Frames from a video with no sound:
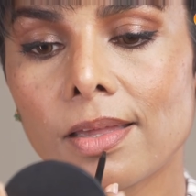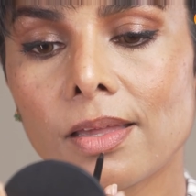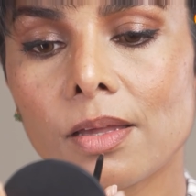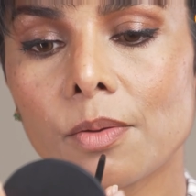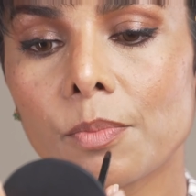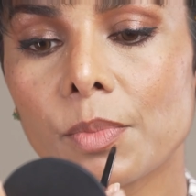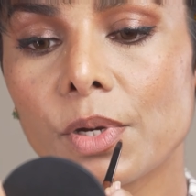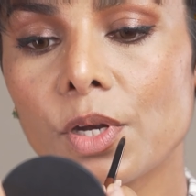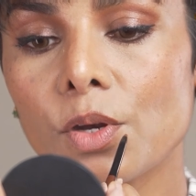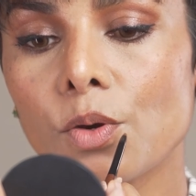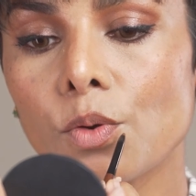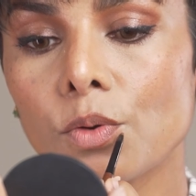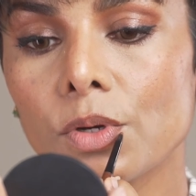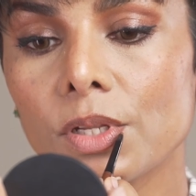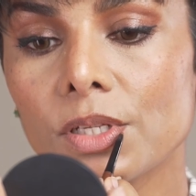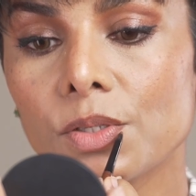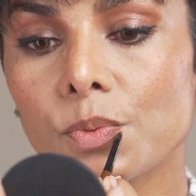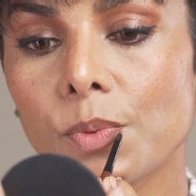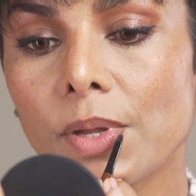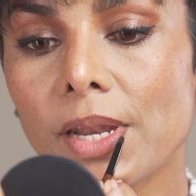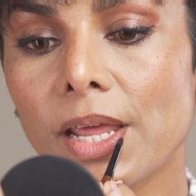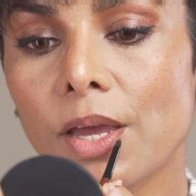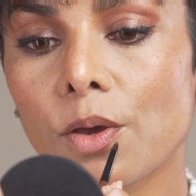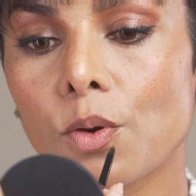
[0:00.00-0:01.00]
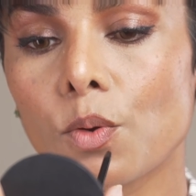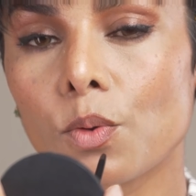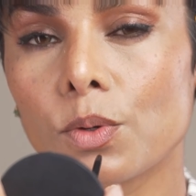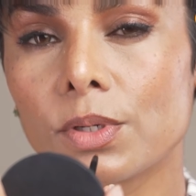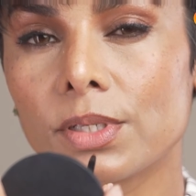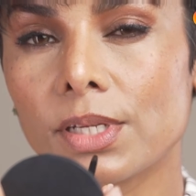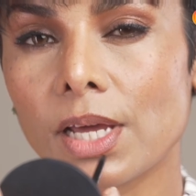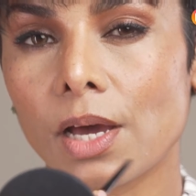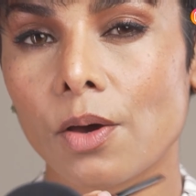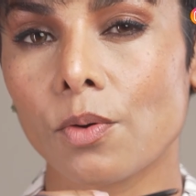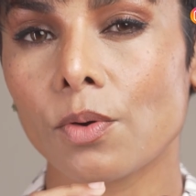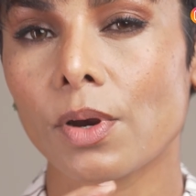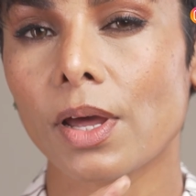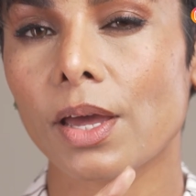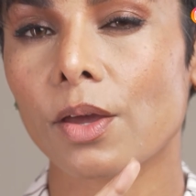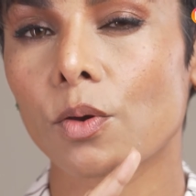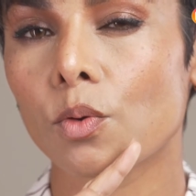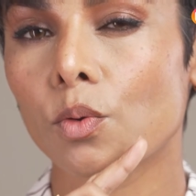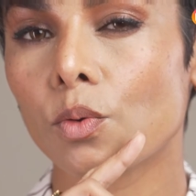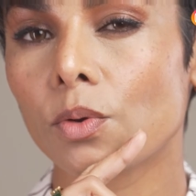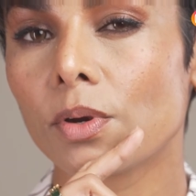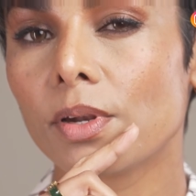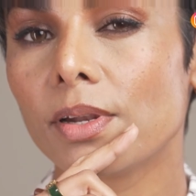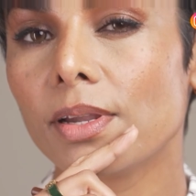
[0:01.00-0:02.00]
But notice when I go down, I
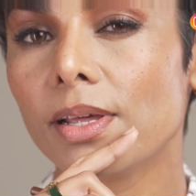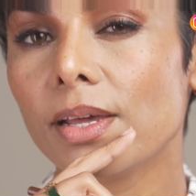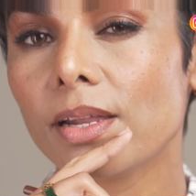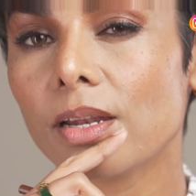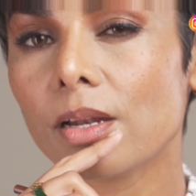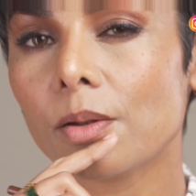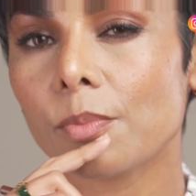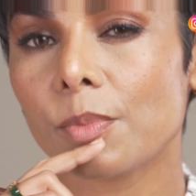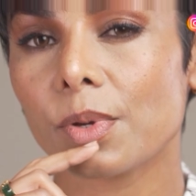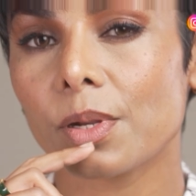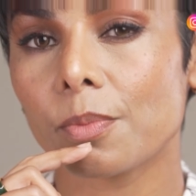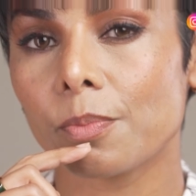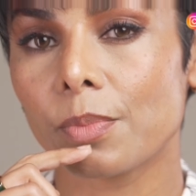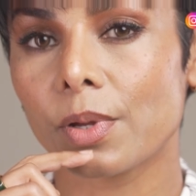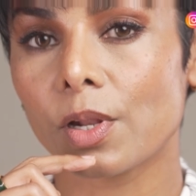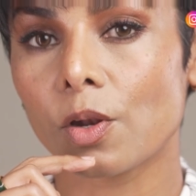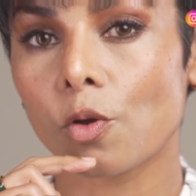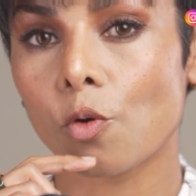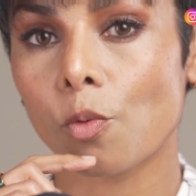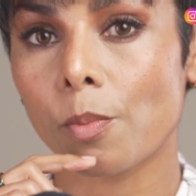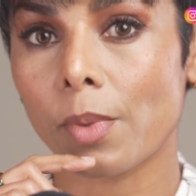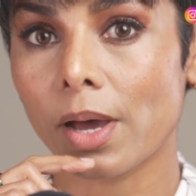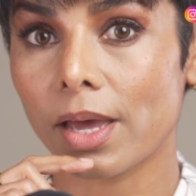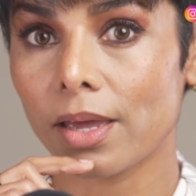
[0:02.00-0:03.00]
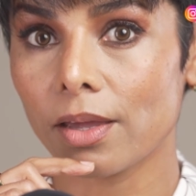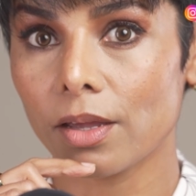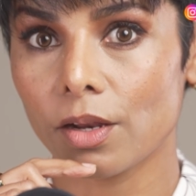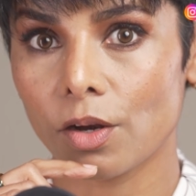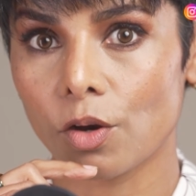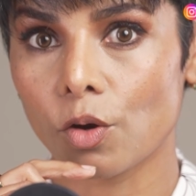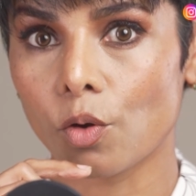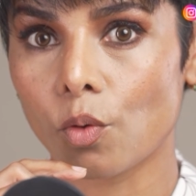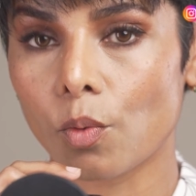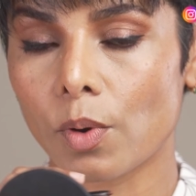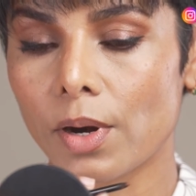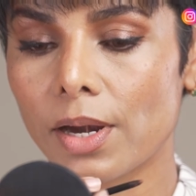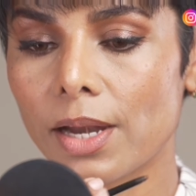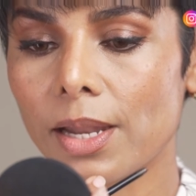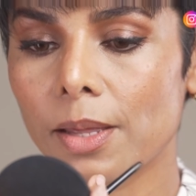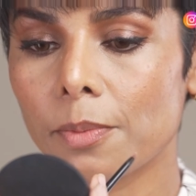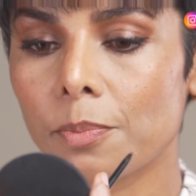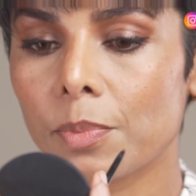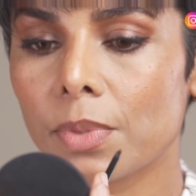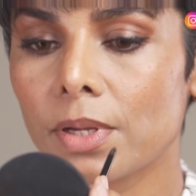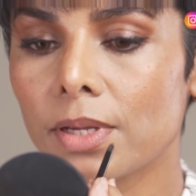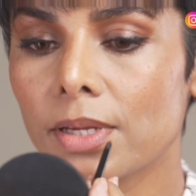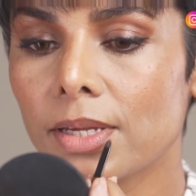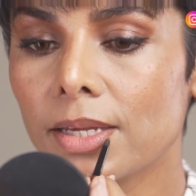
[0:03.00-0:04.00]
go a little bit below my lower
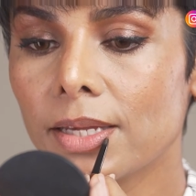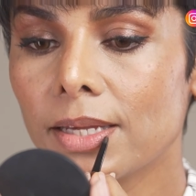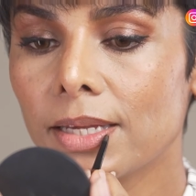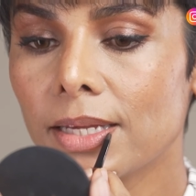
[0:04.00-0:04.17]
lip.